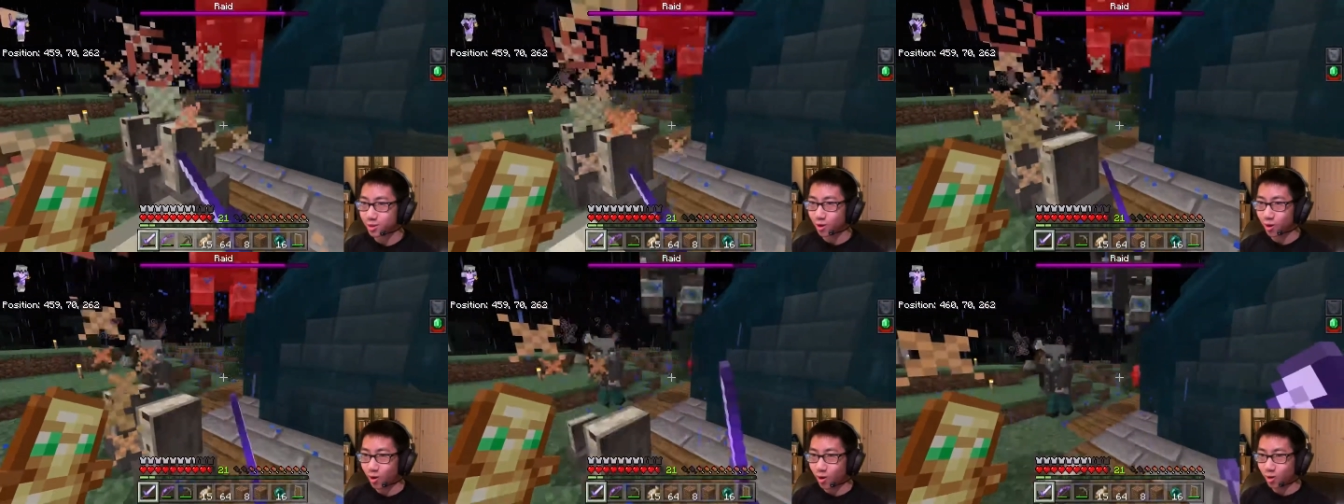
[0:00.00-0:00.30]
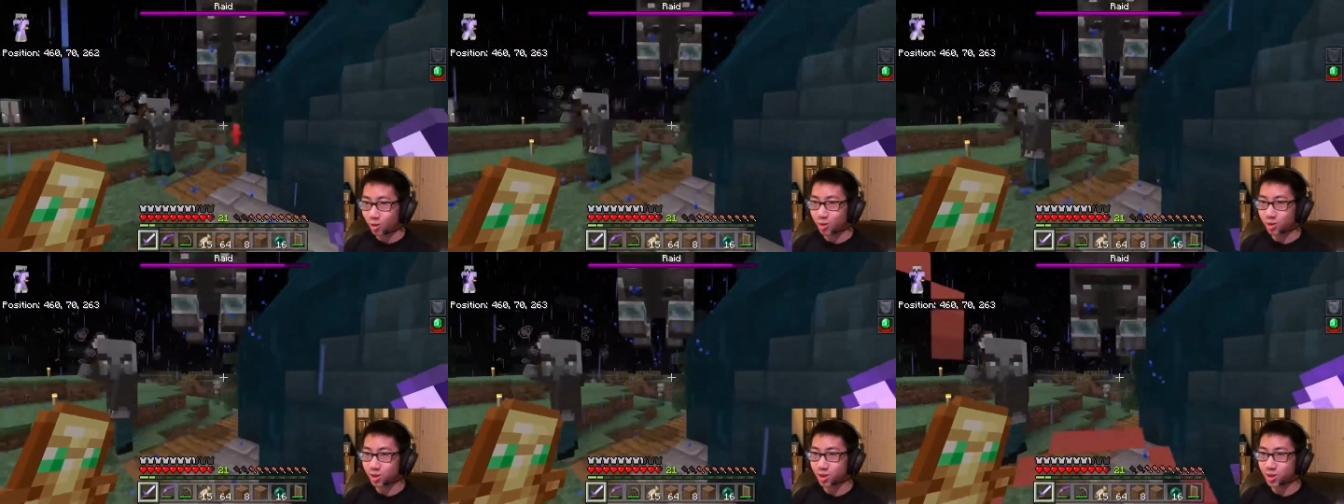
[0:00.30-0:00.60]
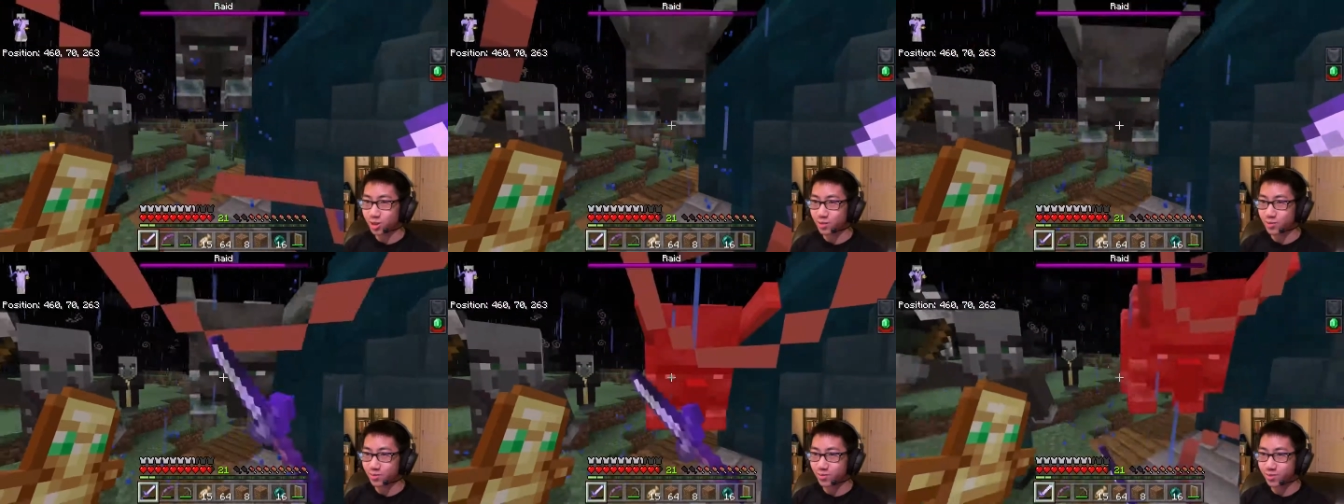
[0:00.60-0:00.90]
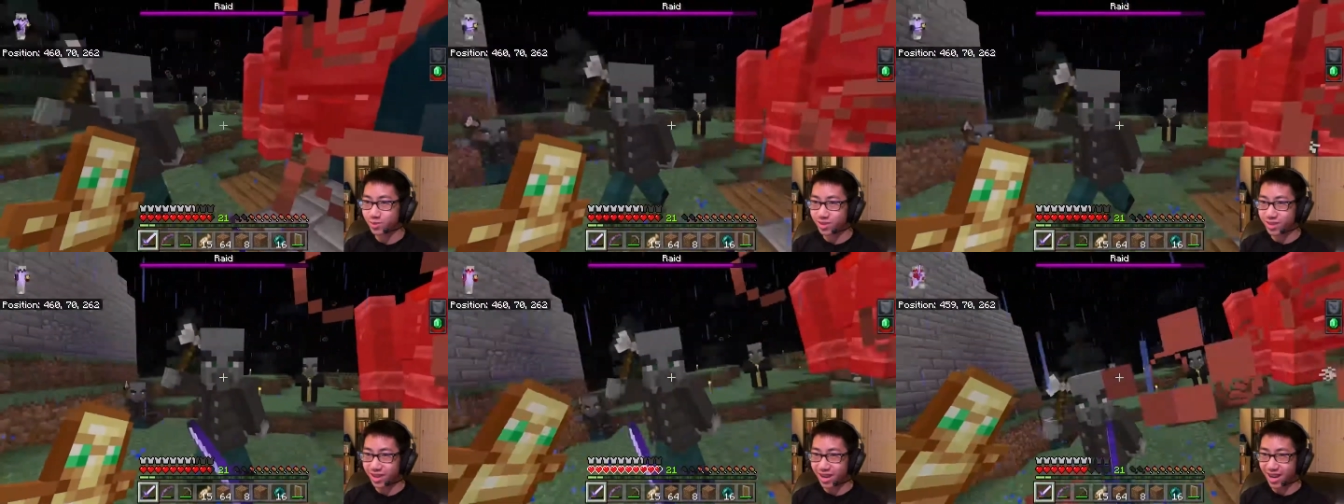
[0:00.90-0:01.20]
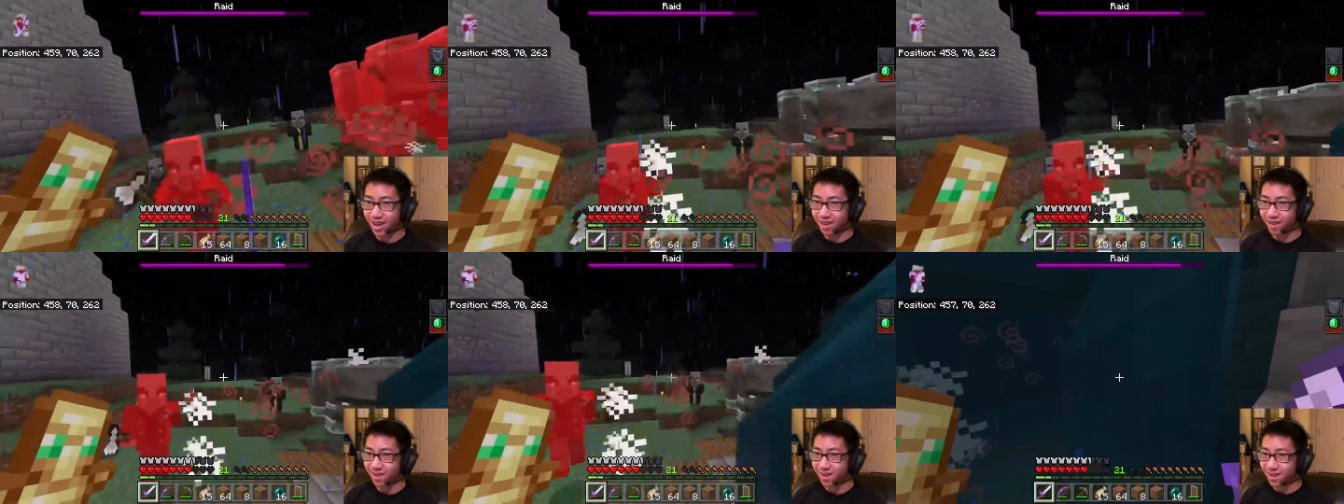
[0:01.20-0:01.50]
Holy
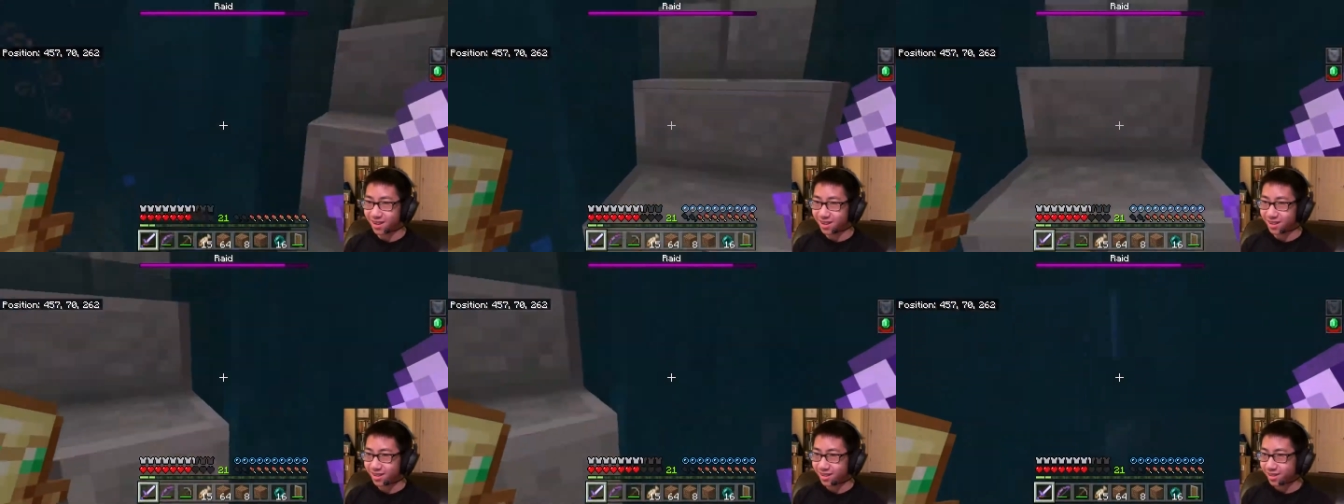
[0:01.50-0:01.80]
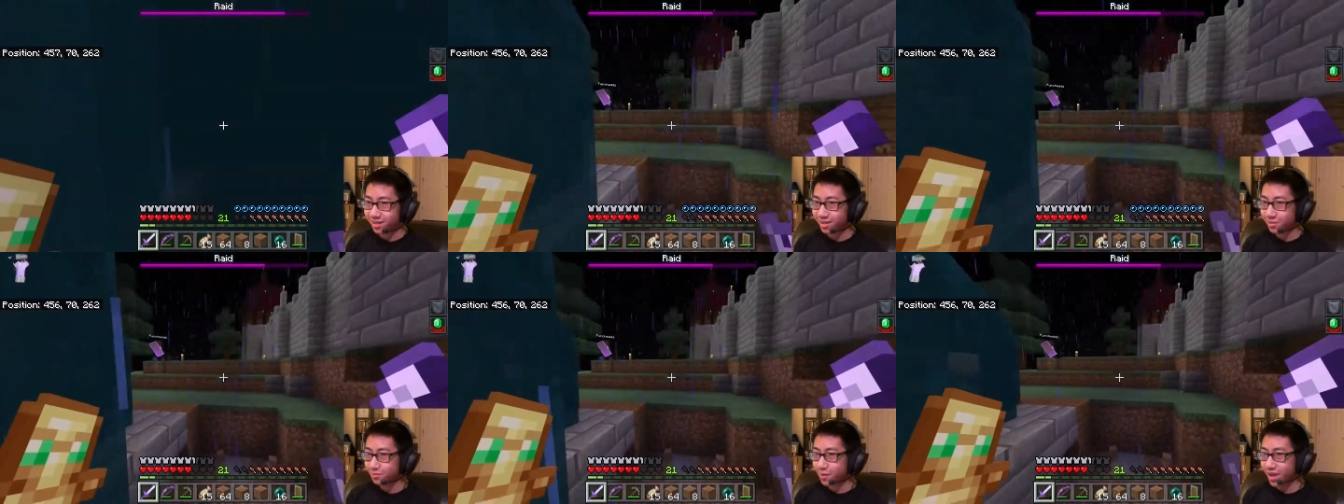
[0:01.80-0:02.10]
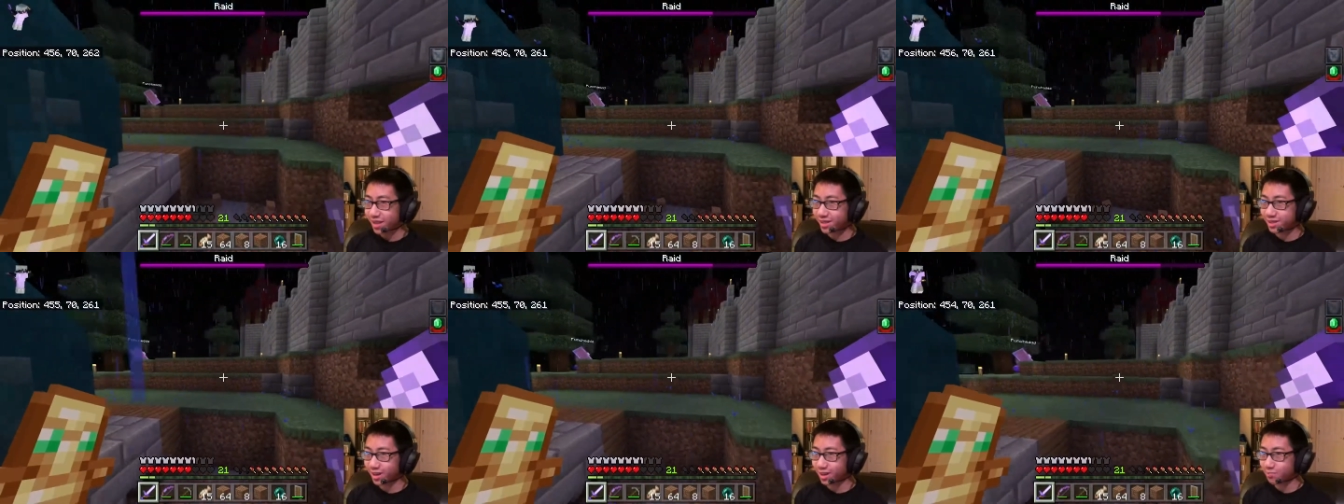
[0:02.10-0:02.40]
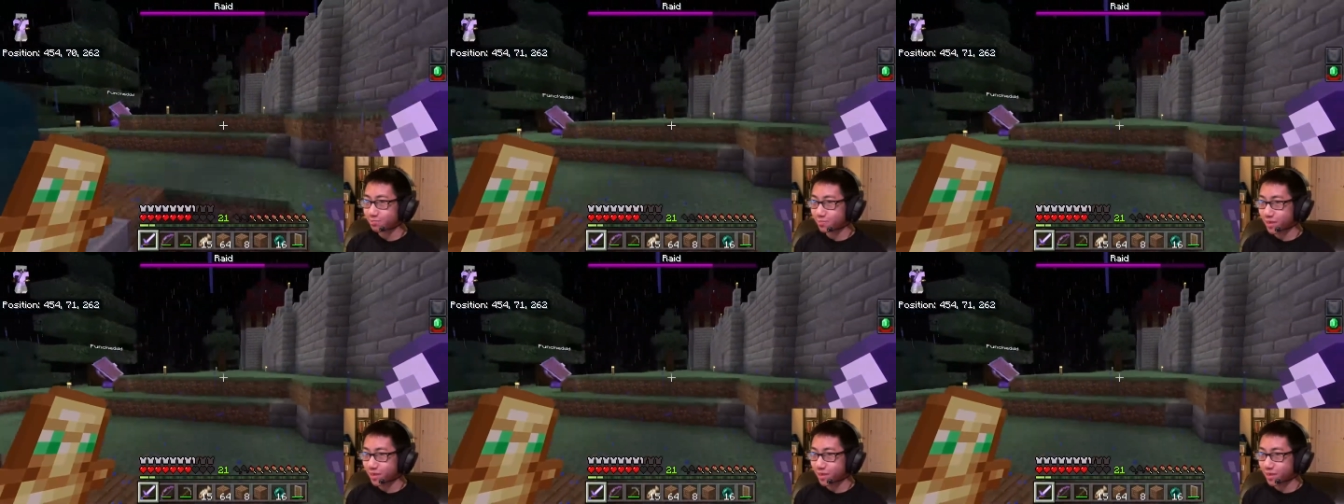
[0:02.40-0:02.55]
cow! Back up! Holy